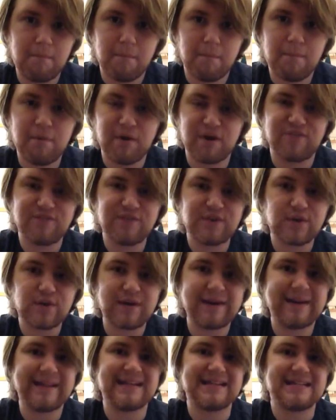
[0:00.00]
But if you're
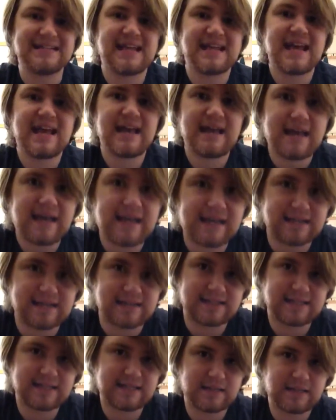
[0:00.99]
an
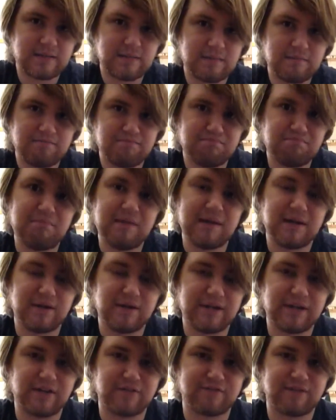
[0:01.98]
intense Metal
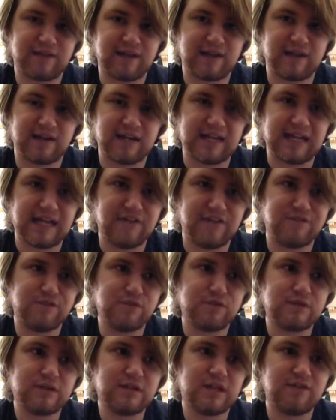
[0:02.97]
Gear fan, like if
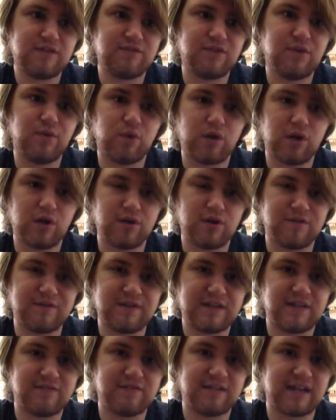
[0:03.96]
you love the world, if you
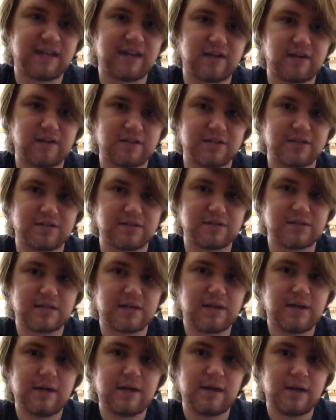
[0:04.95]
love the characters,
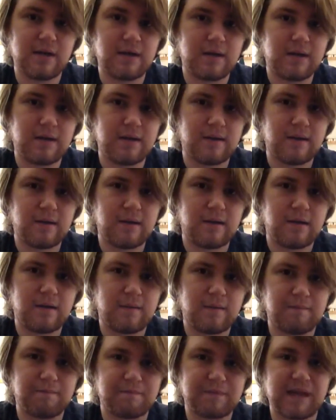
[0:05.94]

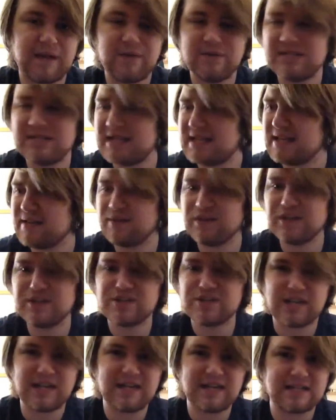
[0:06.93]
I would say give it a
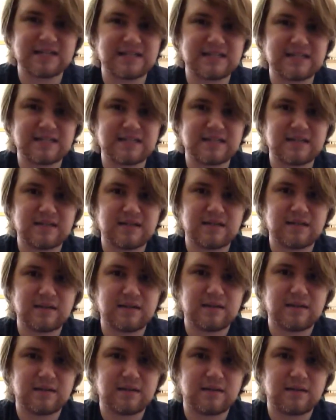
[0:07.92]
chance.
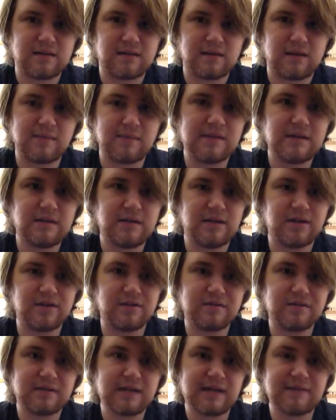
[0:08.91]
I mean, you
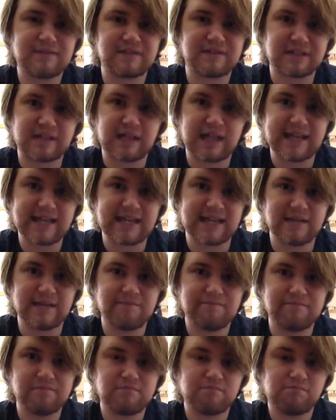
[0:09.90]
don't have to like
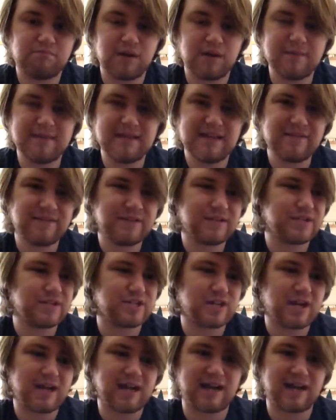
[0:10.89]
it, but I mean, give it a
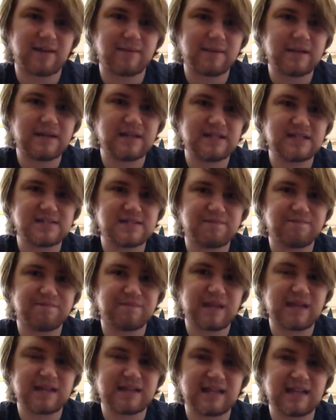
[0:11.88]
shot. I mean, it's
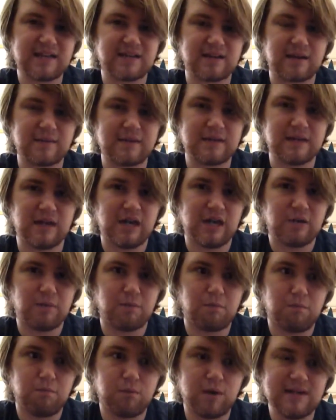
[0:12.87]
not that. I mean,
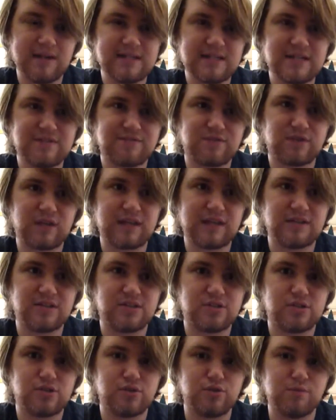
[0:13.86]
rent it for like
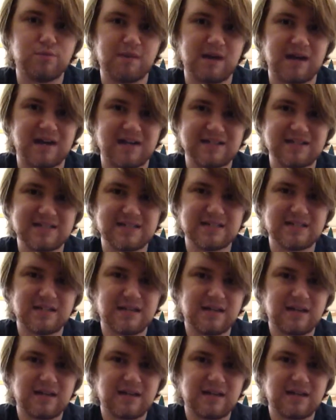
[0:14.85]
$2.